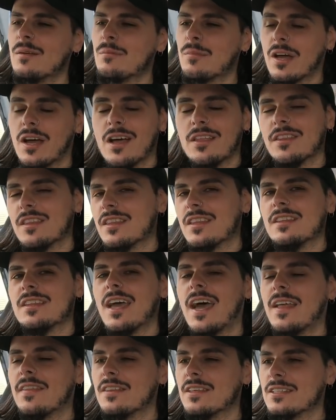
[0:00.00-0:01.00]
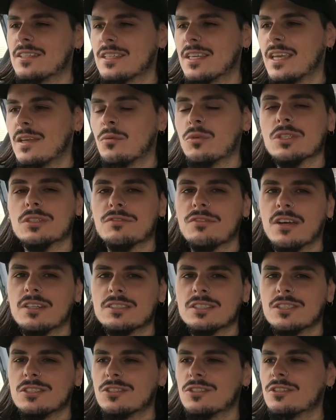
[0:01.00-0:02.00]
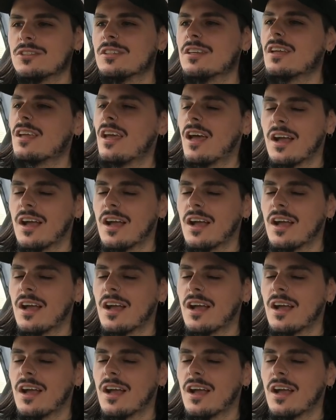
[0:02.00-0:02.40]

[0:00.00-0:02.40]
But other than that, this kit was fun to do.